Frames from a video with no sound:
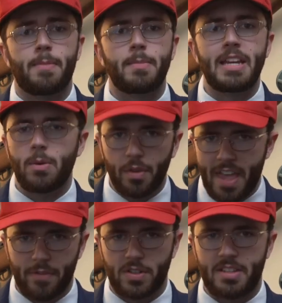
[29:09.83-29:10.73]
I mean, it will
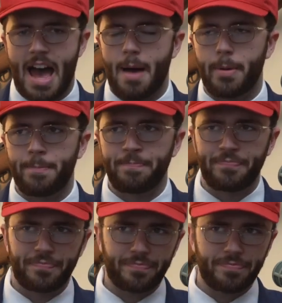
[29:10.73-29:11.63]
never stop
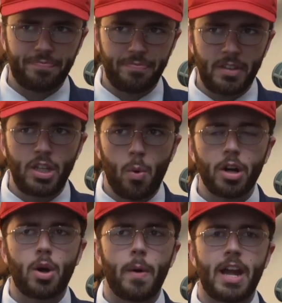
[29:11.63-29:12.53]
you are
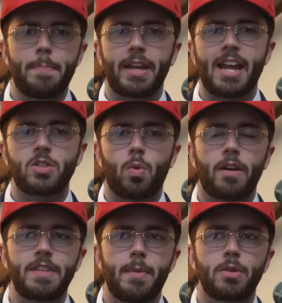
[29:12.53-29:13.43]
going up against one
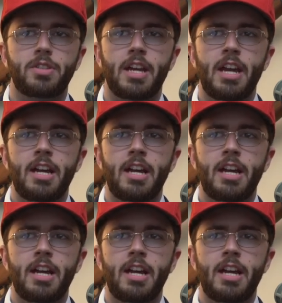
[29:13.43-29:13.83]
of the most